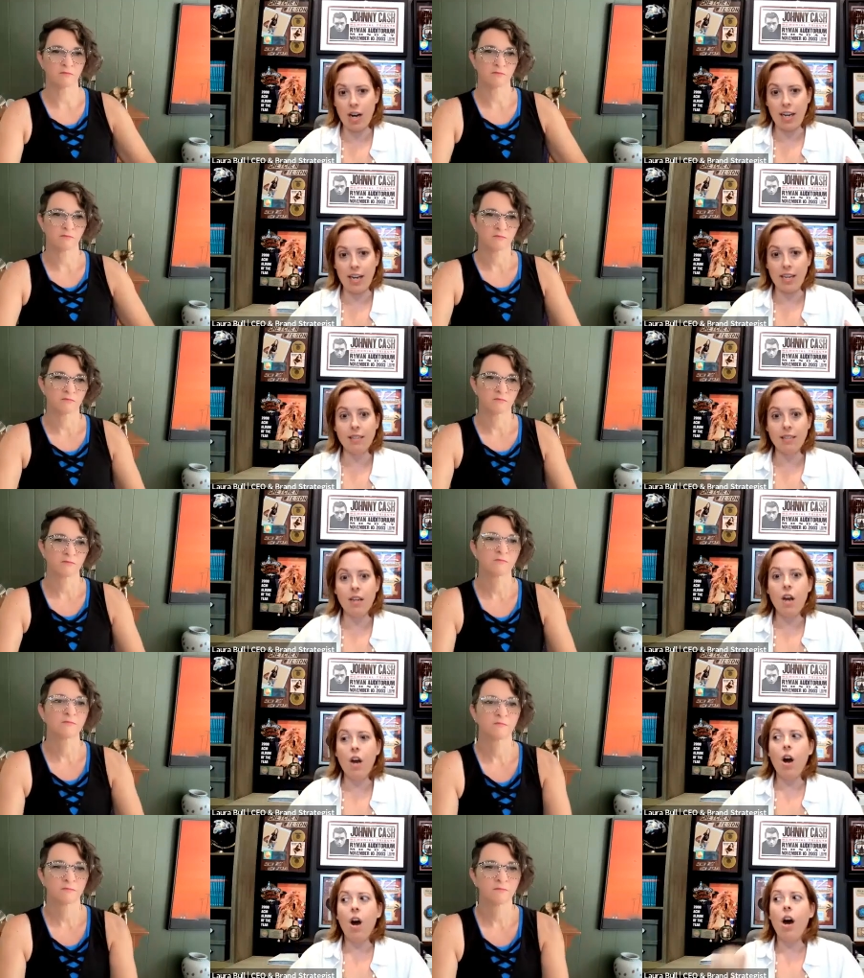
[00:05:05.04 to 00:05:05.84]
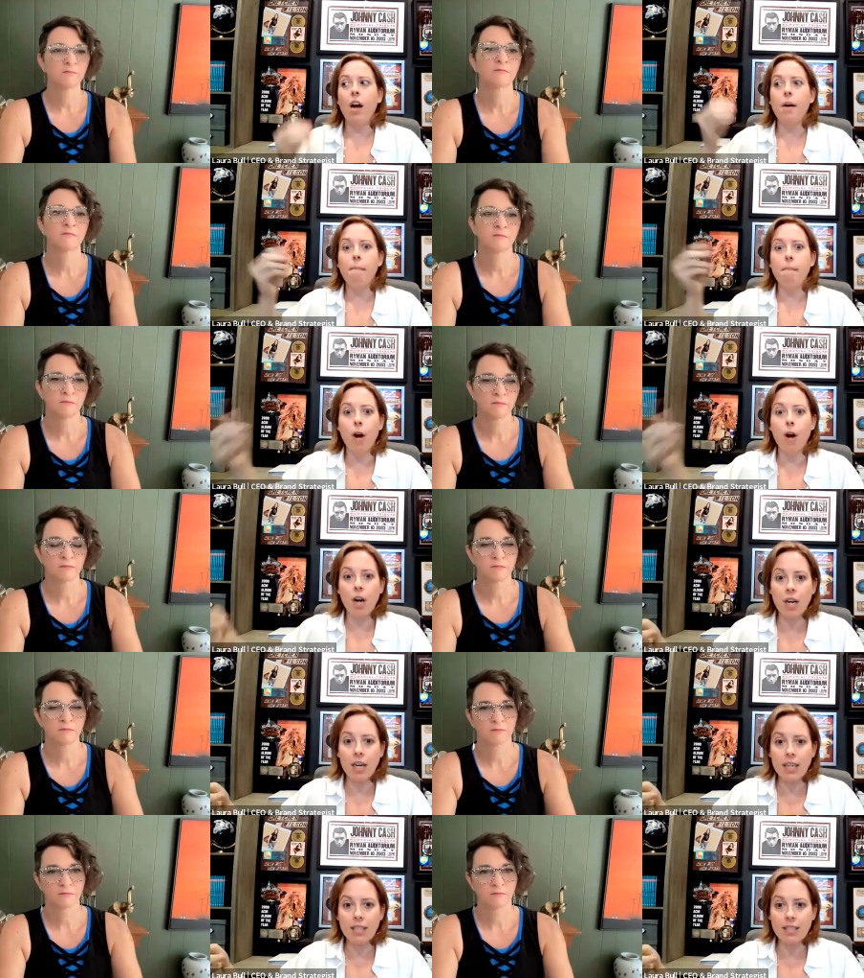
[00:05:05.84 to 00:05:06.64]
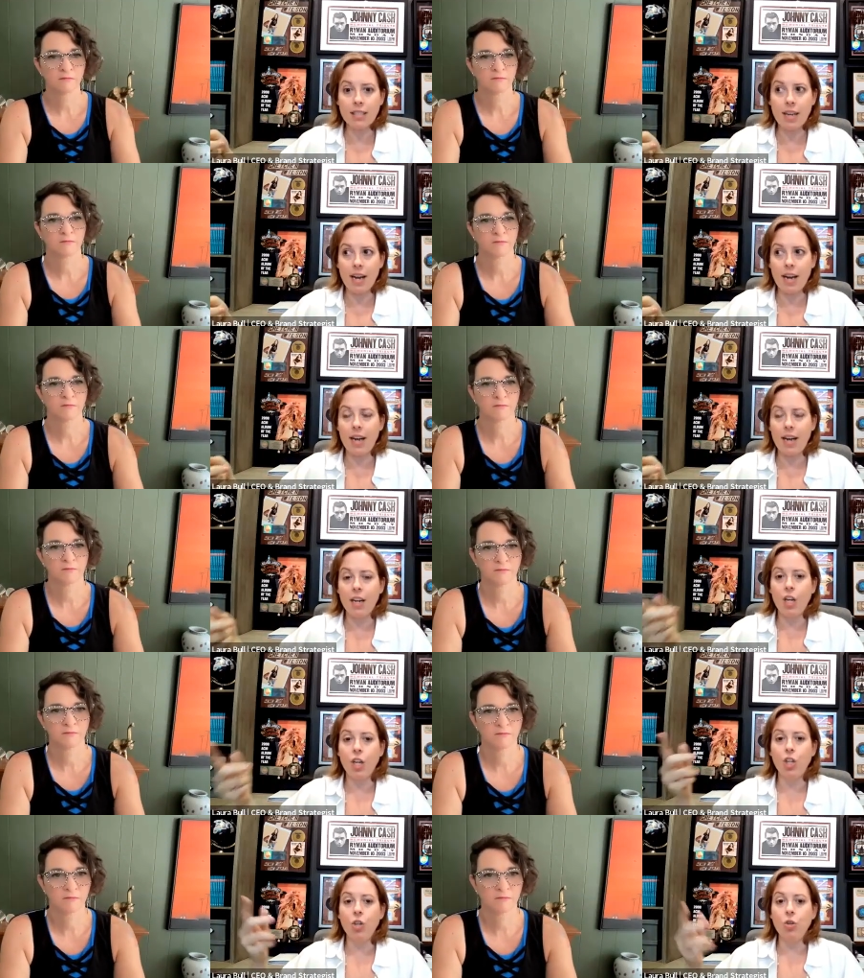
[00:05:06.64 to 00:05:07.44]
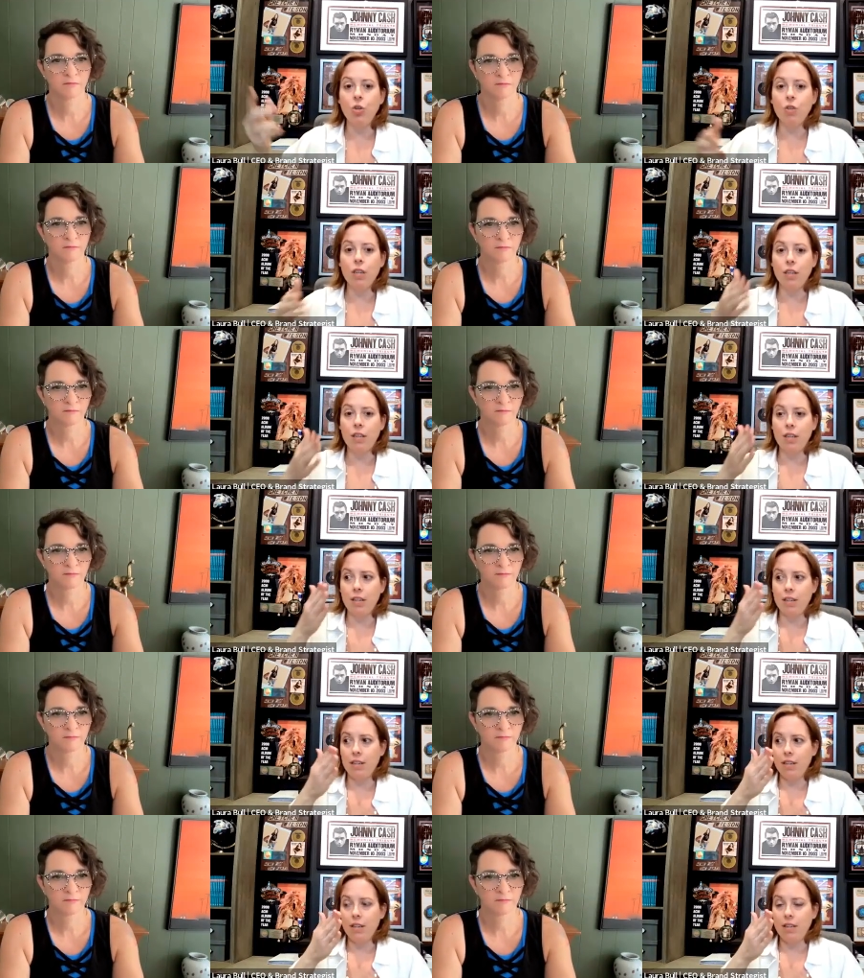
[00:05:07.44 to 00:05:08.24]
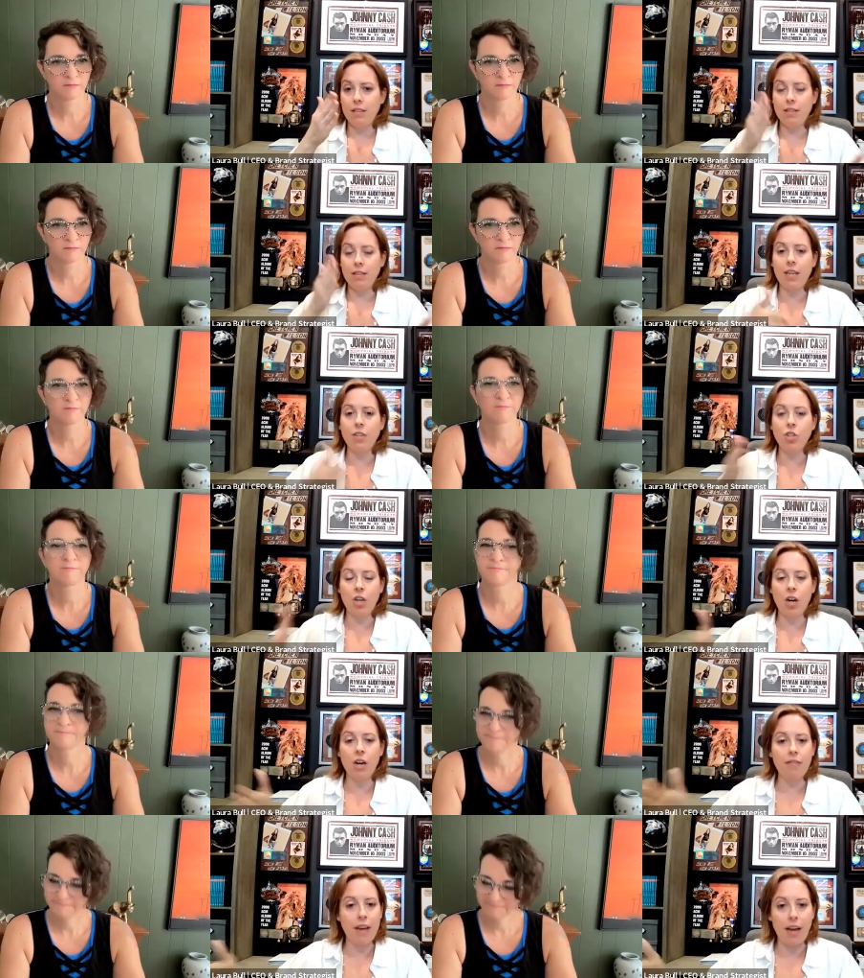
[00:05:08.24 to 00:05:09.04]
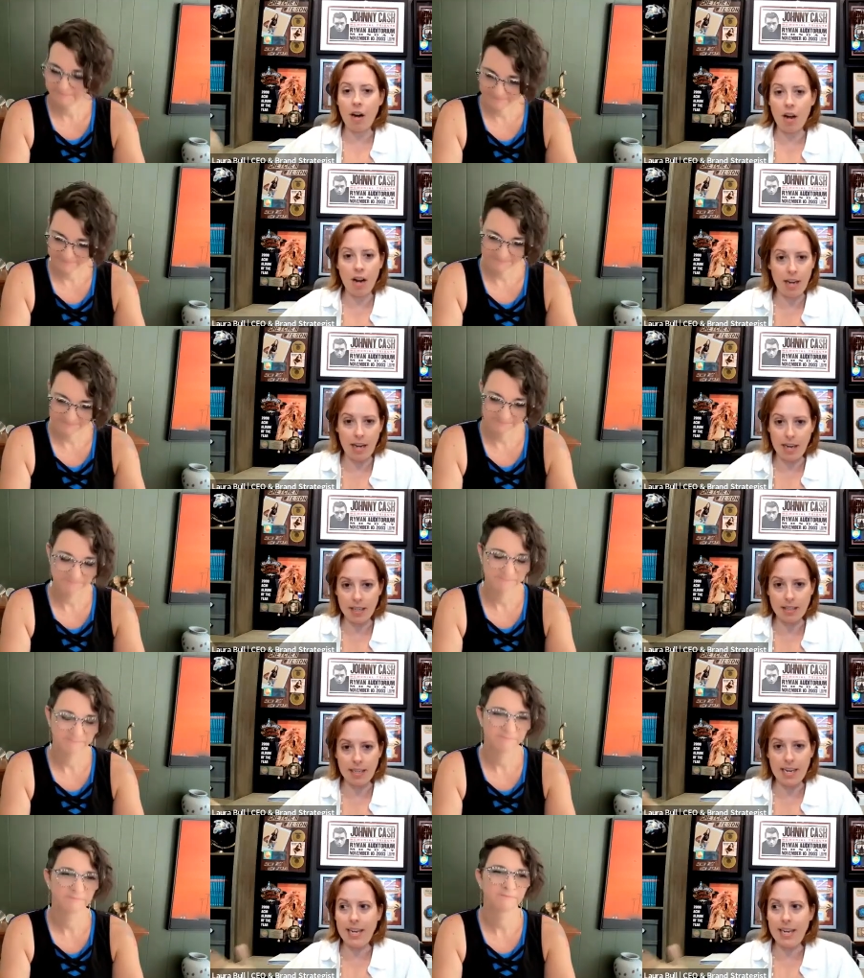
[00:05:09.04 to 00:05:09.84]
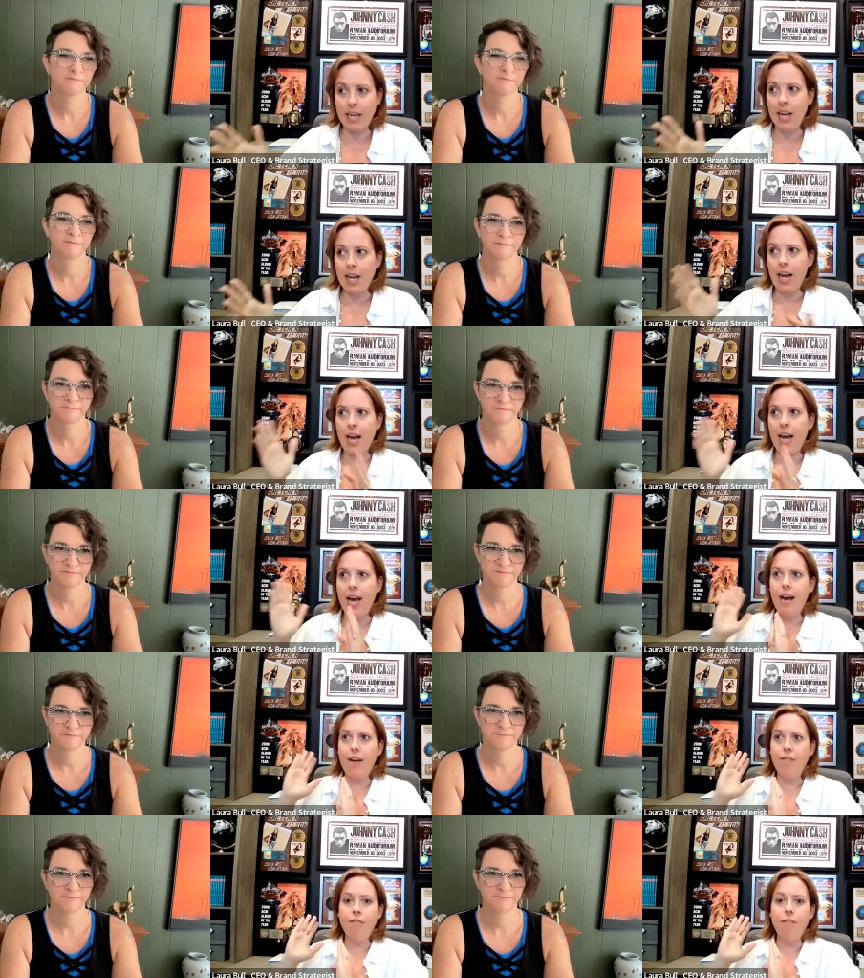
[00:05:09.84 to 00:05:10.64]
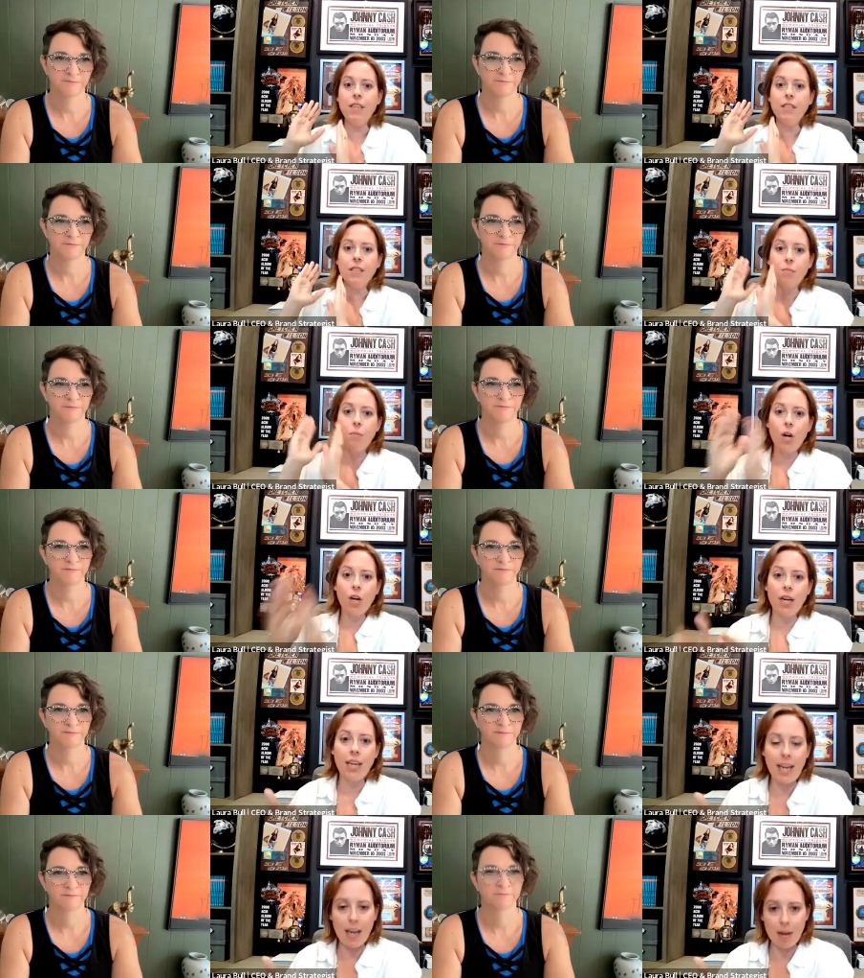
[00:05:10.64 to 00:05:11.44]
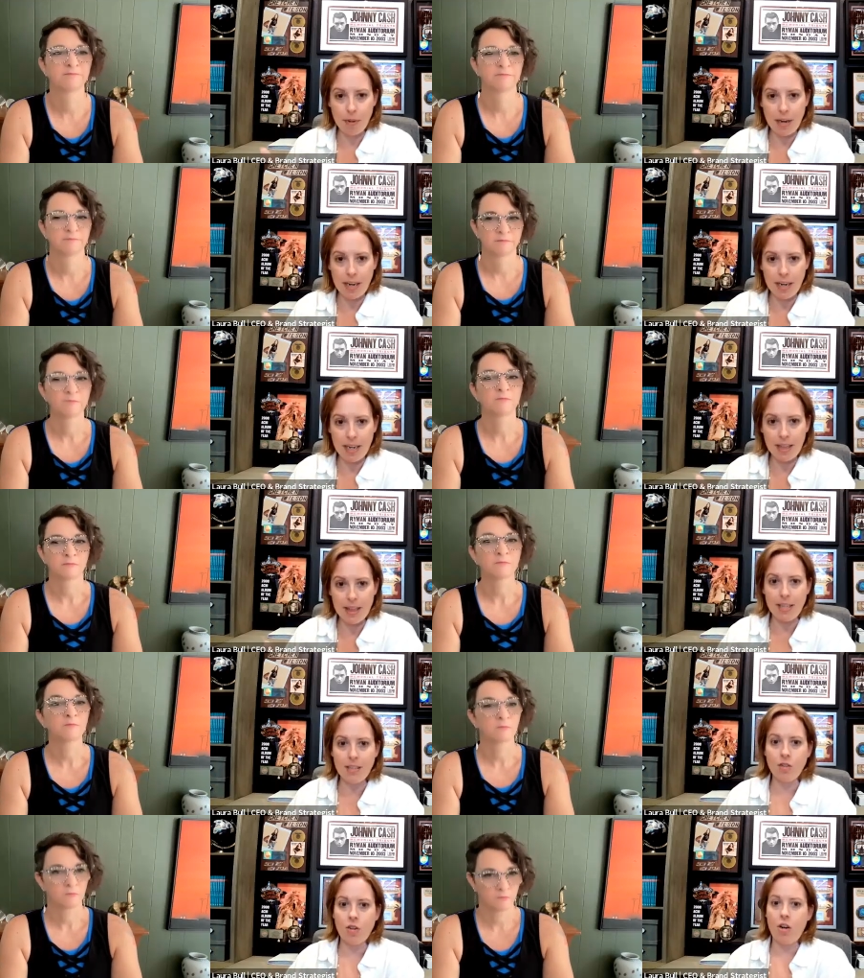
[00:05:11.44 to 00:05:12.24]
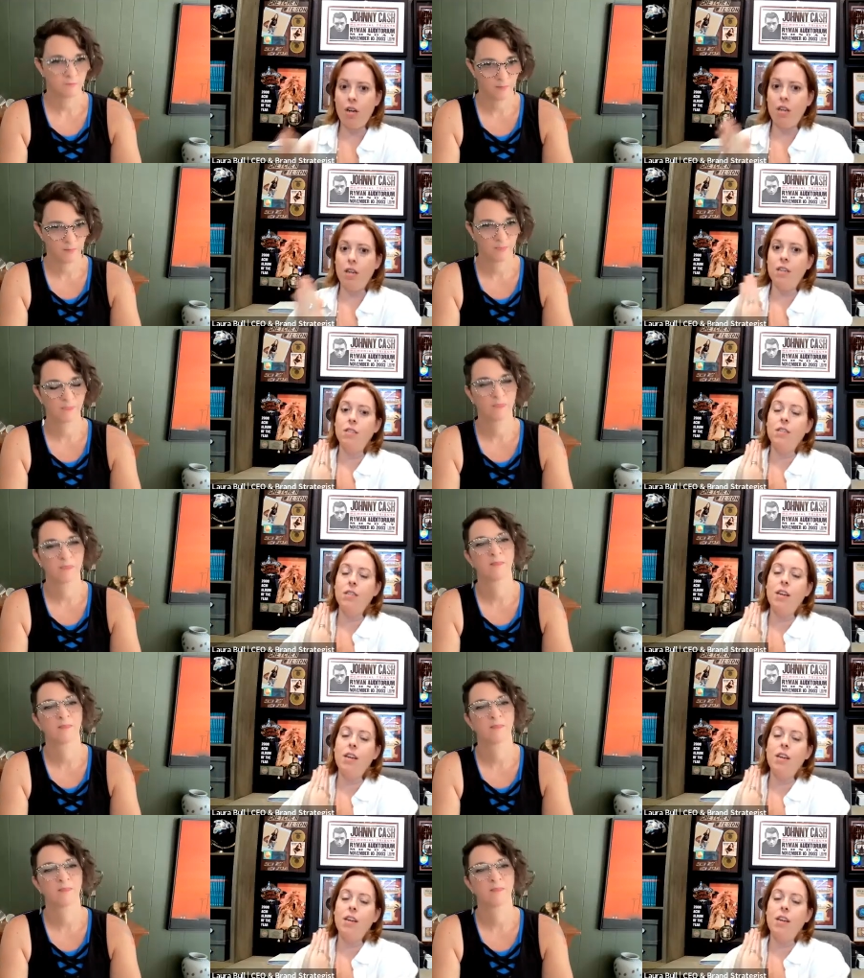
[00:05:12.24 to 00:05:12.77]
Speaker 1: audience. On a marketing side, you can section off that audience and have this marketing campaign hit this audience,